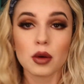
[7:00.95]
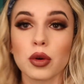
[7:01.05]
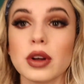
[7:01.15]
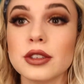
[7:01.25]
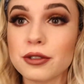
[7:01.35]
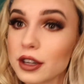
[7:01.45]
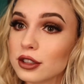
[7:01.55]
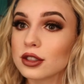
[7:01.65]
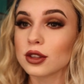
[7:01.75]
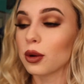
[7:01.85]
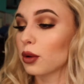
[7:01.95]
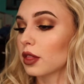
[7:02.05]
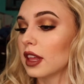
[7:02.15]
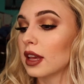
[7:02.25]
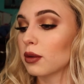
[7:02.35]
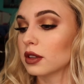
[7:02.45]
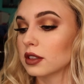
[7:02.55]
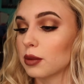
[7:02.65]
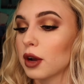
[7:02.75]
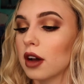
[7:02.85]
Going to finish the whole thing with
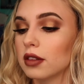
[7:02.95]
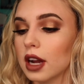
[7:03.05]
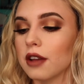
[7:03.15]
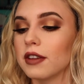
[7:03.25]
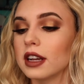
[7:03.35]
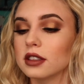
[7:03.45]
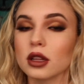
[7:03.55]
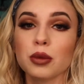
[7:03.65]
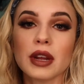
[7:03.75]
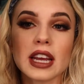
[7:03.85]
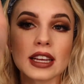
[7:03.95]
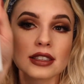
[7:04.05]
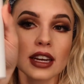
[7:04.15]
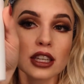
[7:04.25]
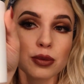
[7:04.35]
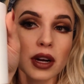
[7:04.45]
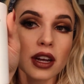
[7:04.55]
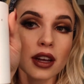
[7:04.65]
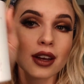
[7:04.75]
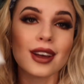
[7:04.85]
some Cover FX Illuminating Setting
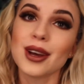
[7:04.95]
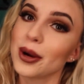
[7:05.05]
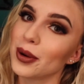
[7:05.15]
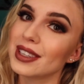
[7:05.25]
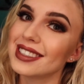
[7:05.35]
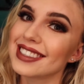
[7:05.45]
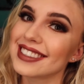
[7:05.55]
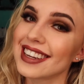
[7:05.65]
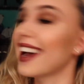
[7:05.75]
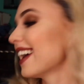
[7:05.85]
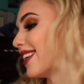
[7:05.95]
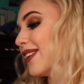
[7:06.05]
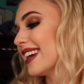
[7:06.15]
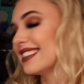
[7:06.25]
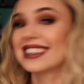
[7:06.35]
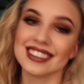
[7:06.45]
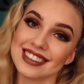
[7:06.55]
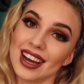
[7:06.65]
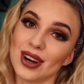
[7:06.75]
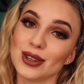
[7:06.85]
Spray, which, you guessed it,
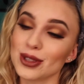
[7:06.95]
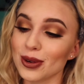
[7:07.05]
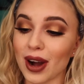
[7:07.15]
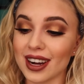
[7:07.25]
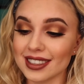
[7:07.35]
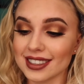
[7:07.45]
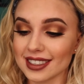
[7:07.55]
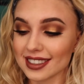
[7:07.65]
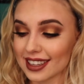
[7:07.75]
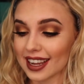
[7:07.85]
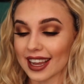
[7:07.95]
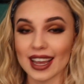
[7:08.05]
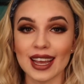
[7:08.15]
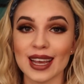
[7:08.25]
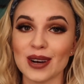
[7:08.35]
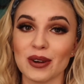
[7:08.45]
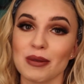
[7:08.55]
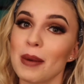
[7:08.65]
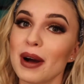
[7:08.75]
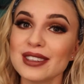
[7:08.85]
I also got in one of
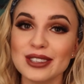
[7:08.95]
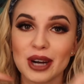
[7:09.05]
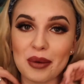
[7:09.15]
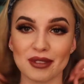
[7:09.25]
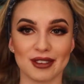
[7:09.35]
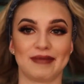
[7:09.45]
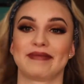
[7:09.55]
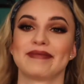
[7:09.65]
my Boxy Charms.